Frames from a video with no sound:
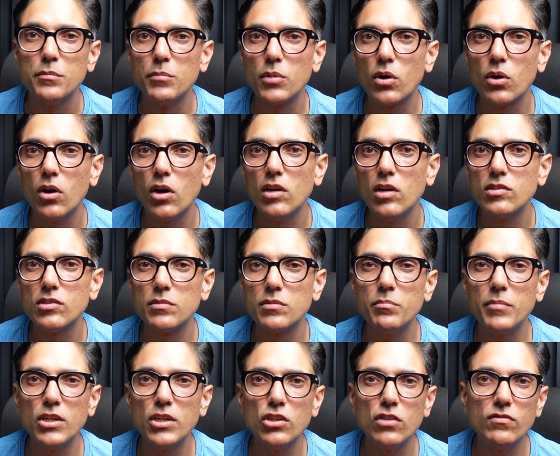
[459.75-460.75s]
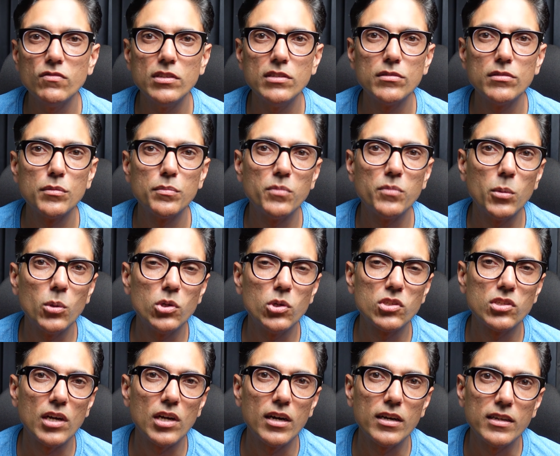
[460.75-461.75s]
because many of these
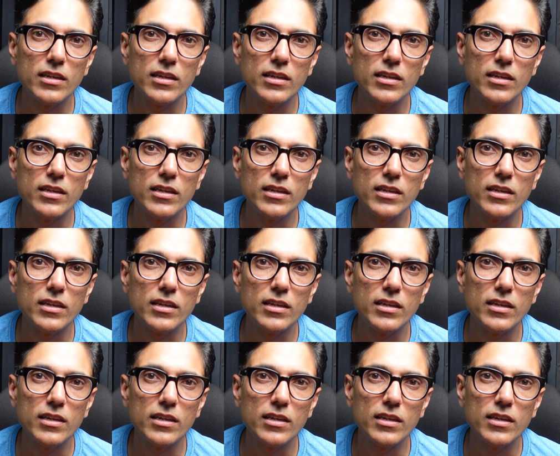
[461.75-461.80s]
reports are